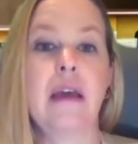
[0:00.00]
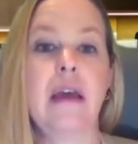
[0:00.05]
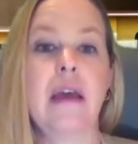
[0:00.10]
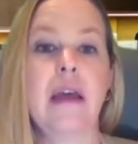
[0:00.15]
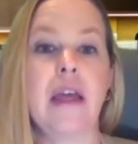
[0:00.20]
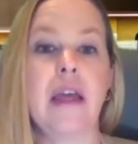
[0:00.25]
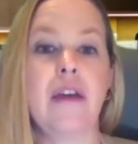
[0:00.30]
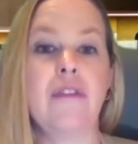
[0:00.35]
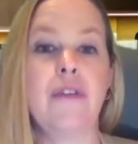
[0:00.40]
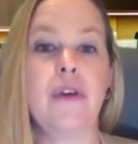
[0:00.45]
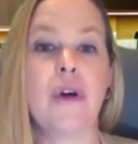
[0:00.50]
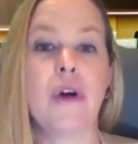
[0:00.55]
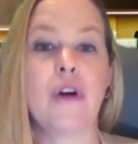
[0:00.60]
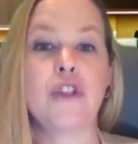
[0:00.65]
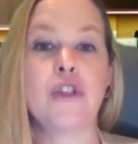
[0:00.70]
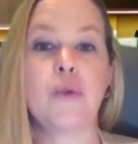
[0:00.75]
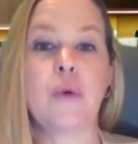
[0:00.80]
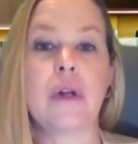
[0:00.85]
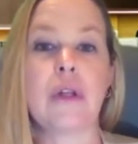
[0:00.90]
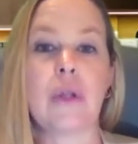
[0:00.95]
If you go
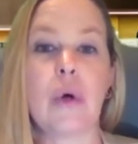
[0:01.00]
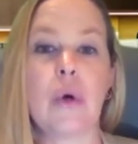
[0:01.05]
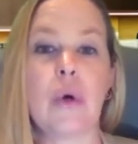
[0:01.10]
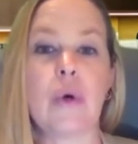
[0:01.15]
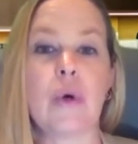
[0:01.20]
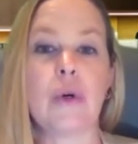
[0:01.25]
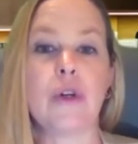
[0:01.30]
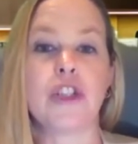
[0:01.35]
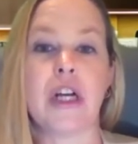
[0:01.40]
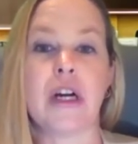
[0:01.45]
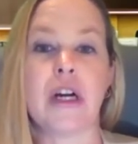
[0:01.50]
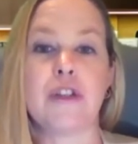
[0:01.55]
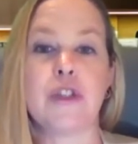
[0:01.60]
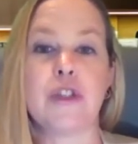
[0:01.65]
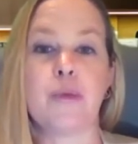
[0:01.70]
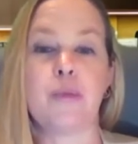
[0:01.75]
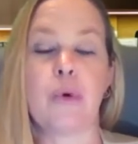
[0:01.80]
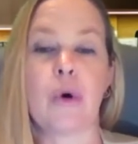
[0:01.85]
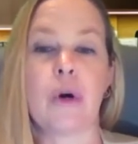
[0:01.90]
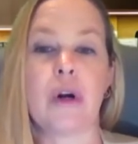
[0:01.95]
to a local child
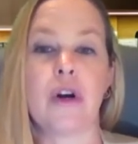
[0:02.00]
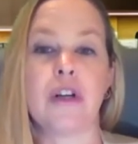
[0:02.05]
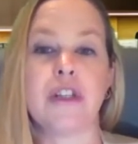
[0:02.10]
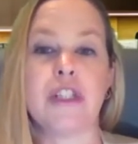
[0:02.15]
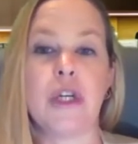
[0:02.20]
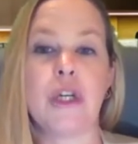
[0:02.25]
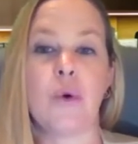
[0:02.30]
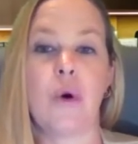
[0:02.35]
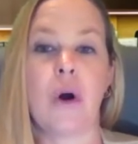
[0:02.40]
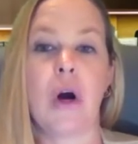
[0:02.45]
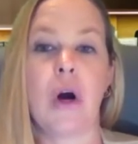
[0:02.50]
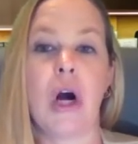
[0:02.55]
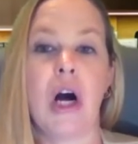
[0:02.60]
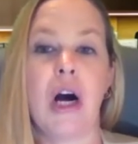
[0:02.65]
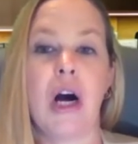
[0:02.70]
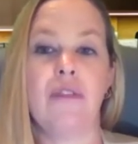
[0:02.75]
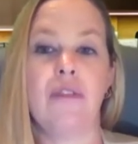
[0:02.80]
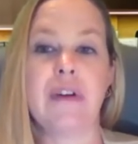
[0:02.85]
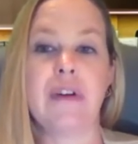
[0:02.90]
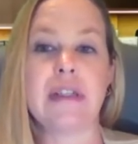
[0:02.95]
support or DOR
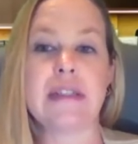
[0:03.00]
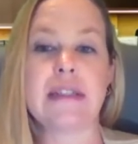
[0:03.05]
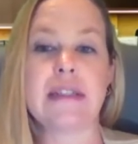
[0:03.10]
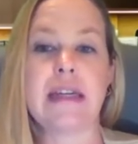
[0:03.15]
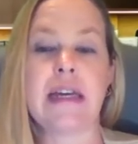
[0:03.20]
office